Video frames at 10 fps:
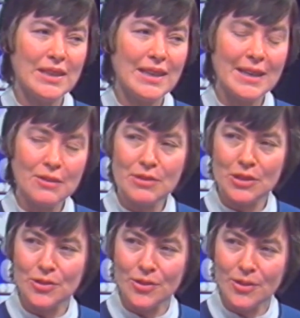the
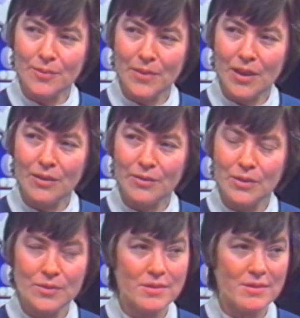literature
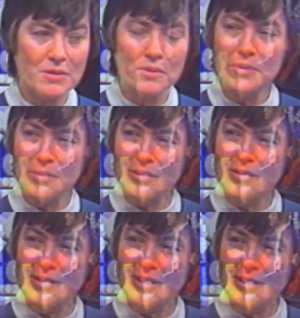of those
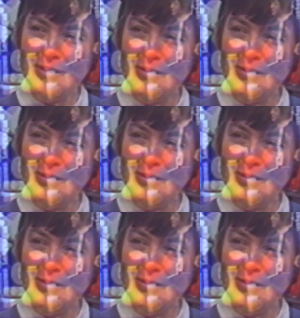schools